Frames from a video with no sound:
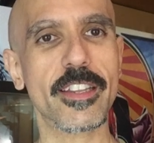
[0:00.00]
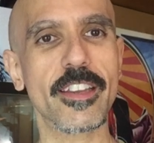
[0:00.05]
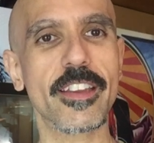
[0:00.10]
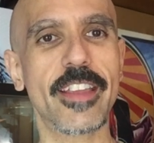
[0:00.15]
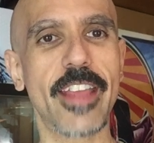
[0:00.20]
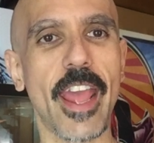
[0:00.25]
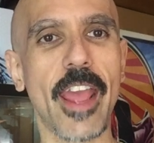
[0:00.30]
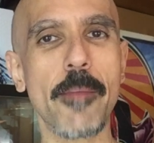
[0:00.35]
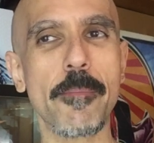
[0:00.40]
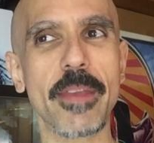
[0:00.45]
to
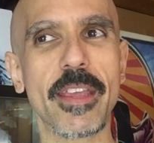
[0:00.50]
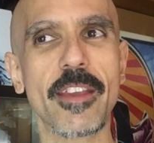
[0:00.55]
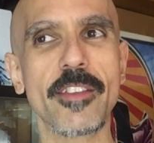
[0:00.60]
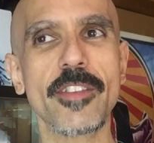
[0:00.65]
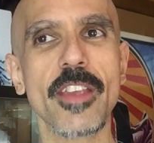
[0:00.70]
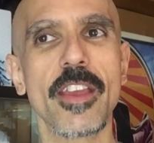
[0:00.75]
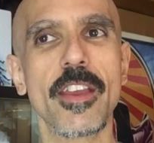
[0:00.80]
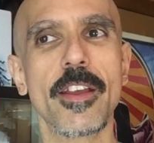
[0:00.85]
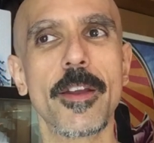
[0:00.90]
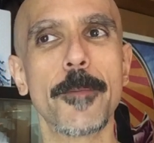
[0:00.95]
Kate,
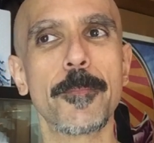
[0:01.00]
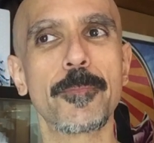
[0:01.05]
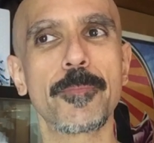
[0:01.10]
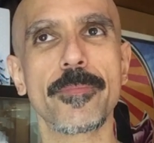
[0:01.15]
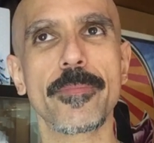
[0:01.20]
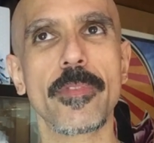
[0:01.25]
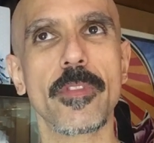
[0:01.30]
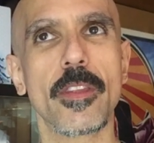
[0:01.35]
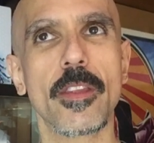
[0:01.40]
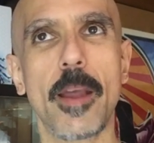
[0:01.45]
because
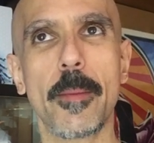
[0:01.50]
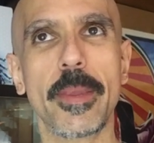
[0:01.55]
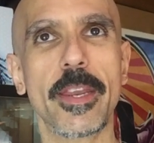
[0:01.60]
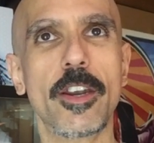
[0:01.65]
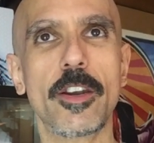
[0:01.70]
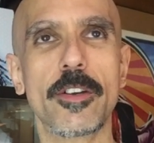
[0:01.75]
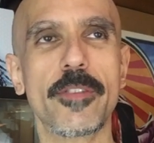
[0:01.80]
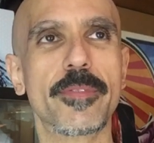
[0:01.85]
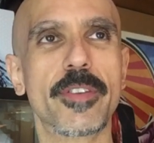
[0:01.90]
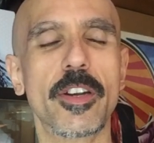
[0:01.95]
I
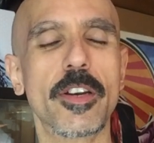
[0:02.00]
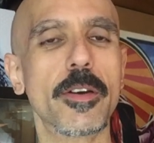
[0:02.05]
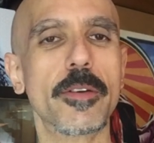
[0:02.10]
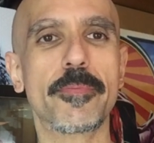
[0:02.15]
mean, her